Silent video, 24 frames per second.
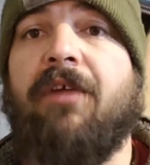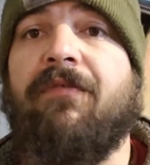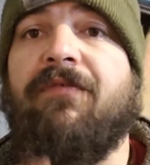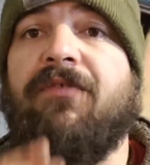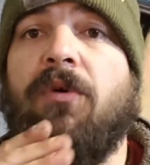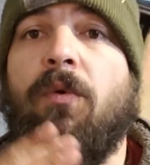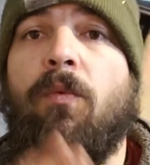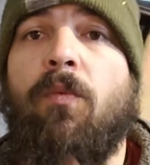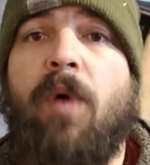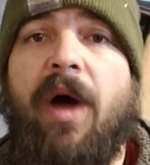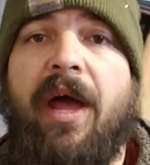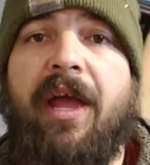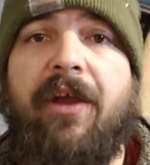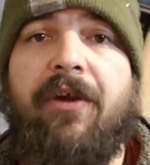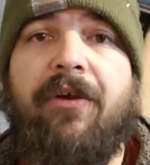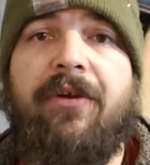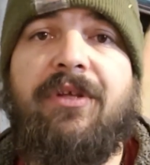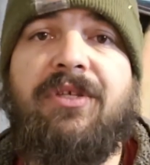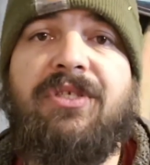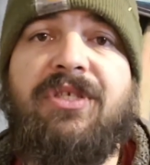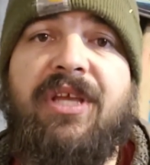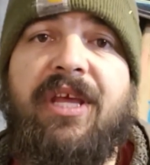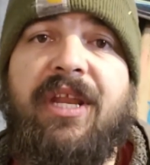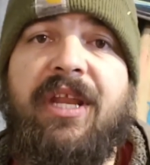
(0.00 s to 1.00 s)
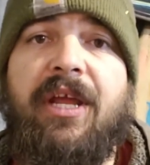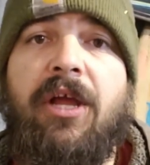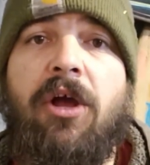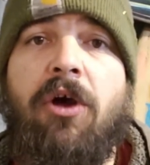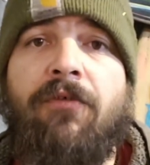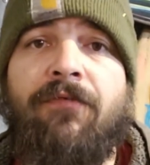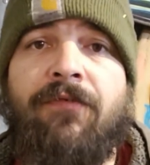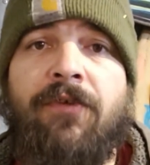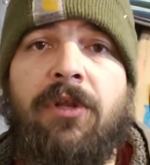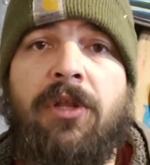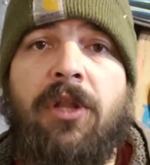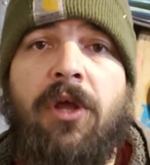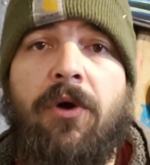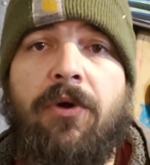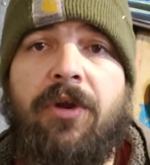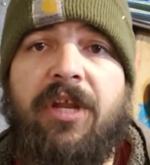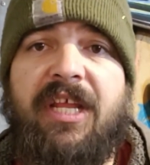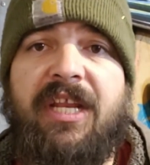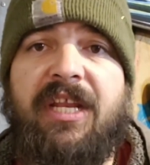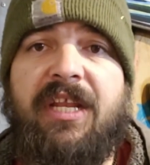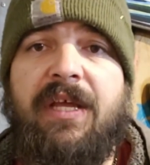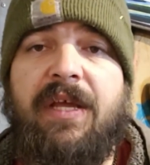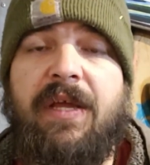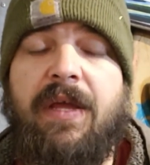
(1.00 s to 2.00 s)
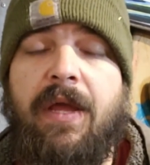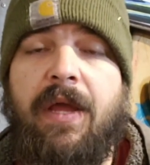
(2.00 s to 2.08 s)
If the wire is getting overloaded,